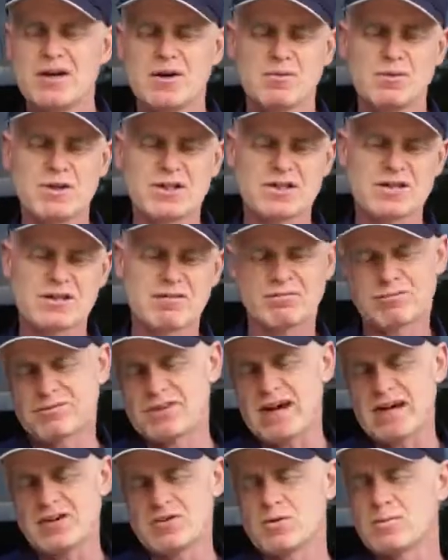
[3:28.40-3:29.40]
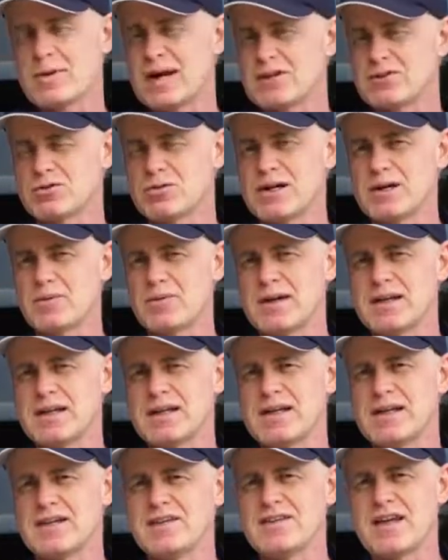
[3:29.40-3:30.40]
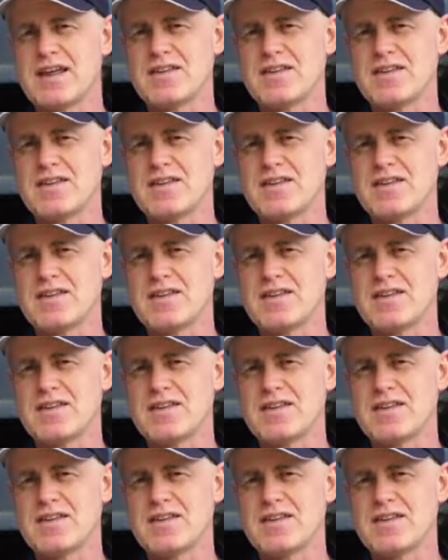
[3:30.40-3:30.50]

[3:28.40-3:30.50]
which down to about 21 litres,